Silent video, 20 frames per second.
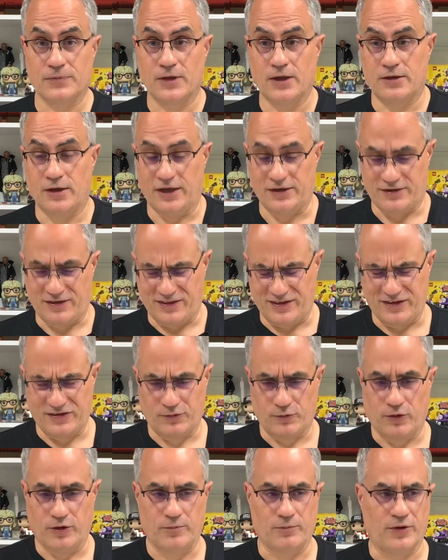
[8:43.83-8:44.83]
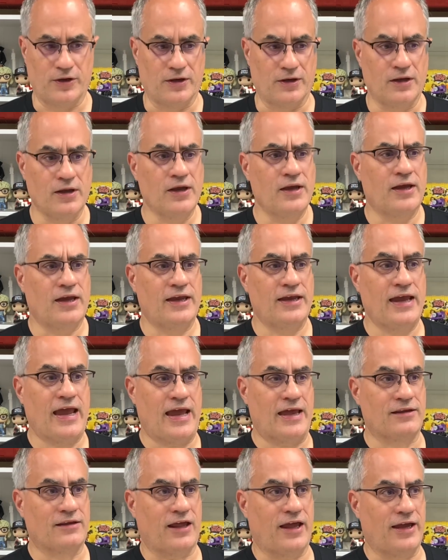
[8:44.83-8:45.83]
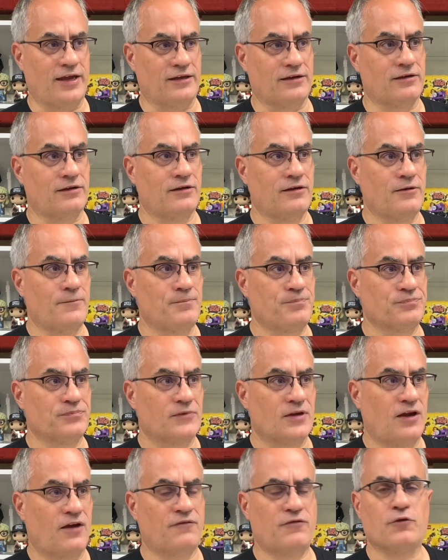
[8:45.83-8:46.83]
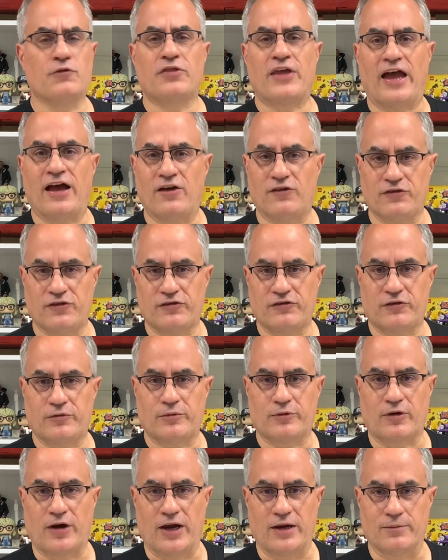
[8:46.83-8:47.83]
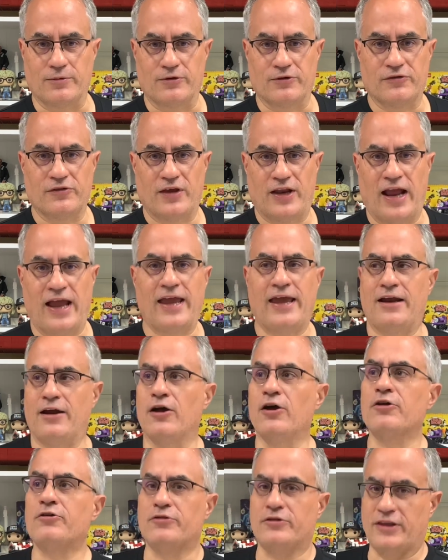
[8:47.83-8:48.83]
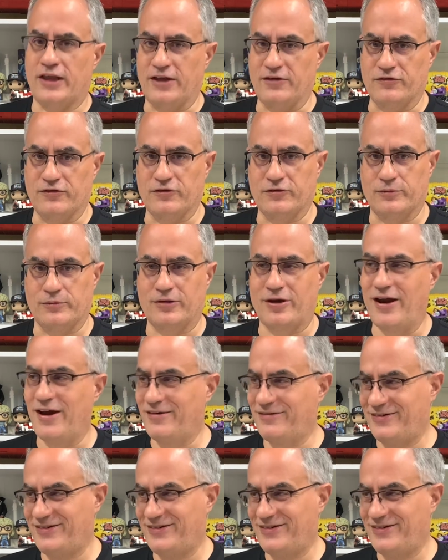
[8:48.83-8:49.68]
Not to this one, but he had like a few thousand subscribers and I had 100,000 subscribers.